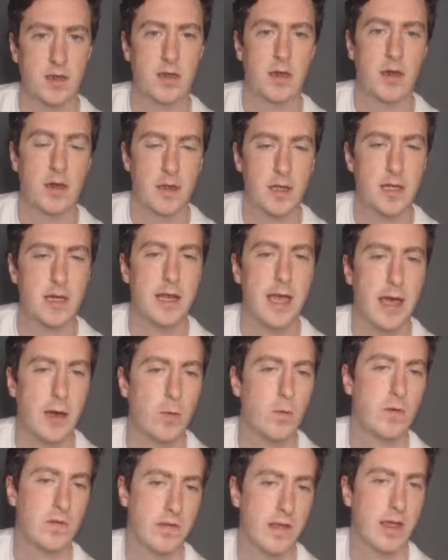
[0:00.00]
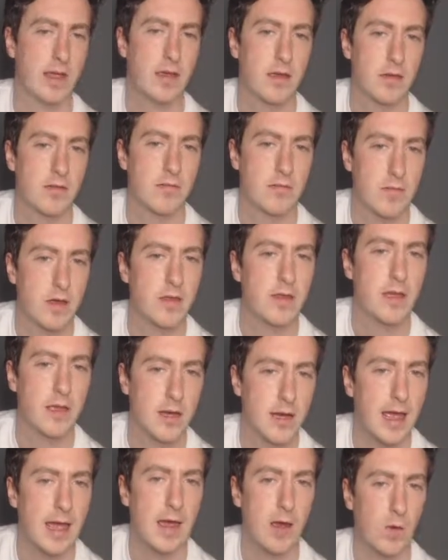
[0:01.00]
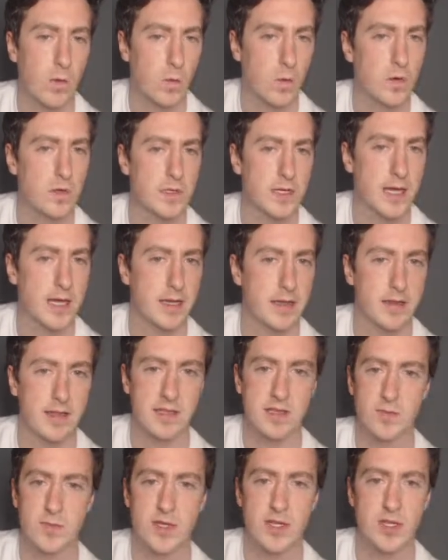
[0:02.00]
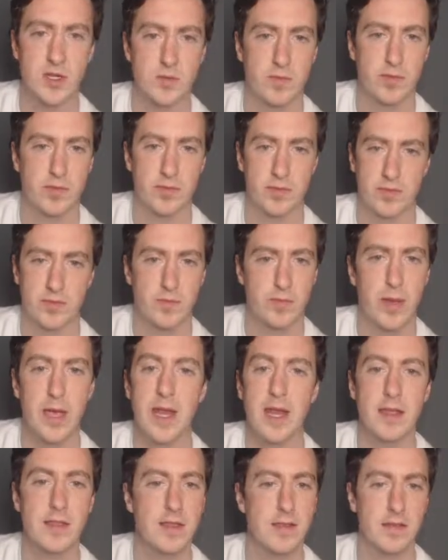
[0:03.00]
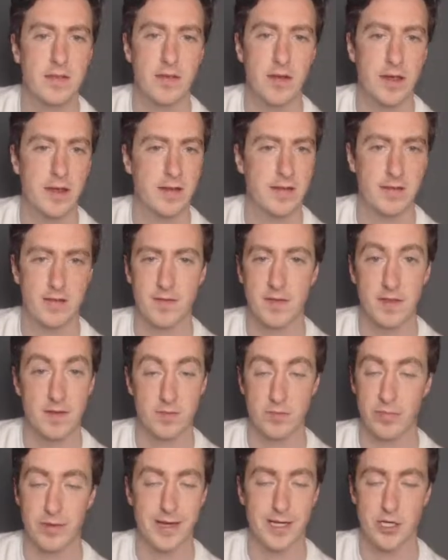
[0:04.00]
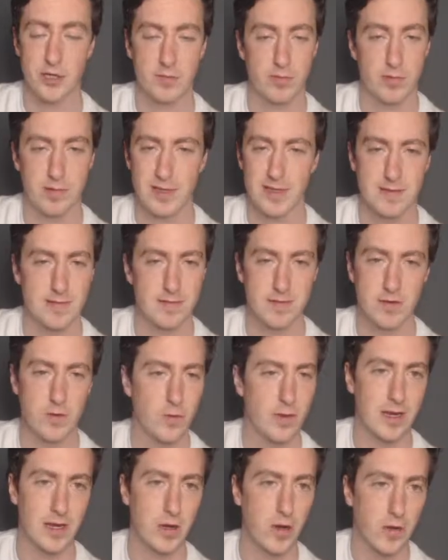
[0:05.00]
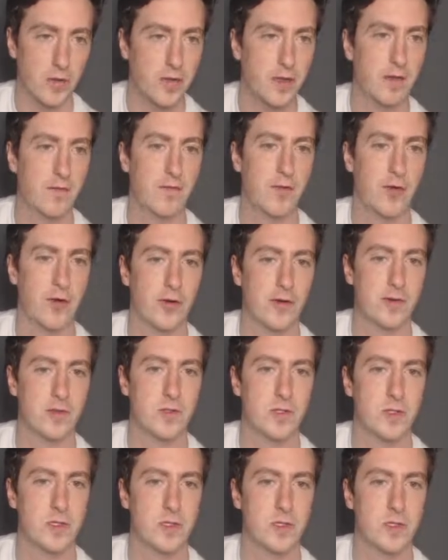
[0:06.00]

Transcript: I think now we'll take. This bishop, pinning this knight to this bishop is doing nothing for us.